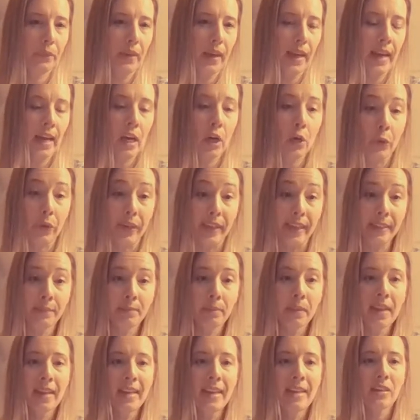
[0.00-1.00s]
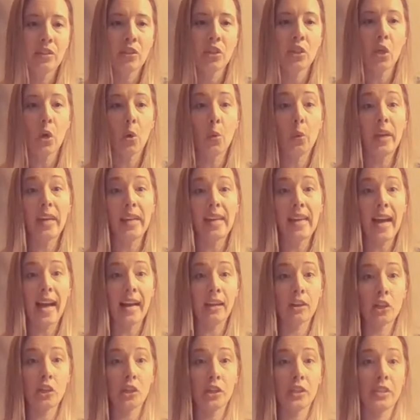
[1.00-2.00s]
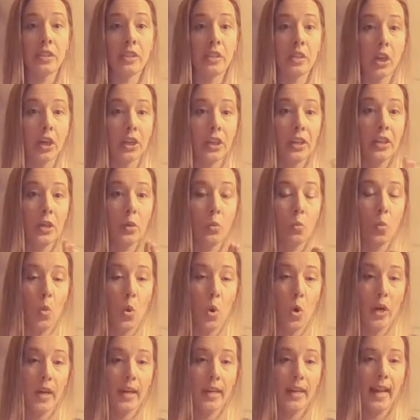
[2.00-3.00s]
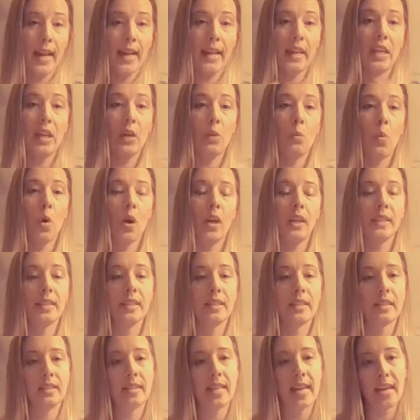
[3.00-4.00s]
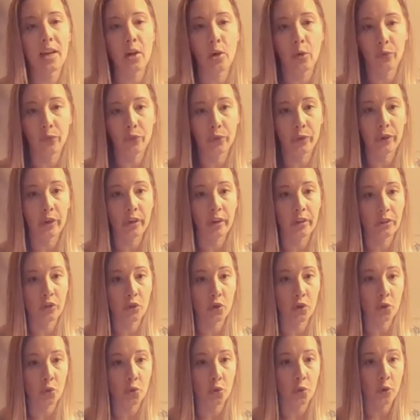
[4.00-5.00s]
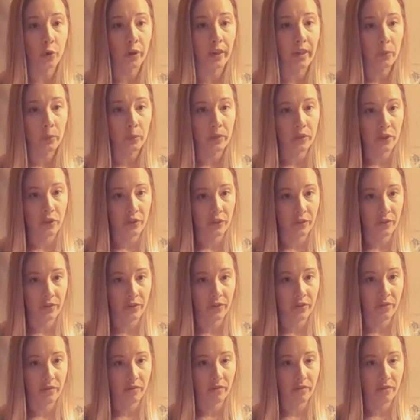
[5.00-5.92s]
angry. So he actually started a war and he wanted to take over Troy, which is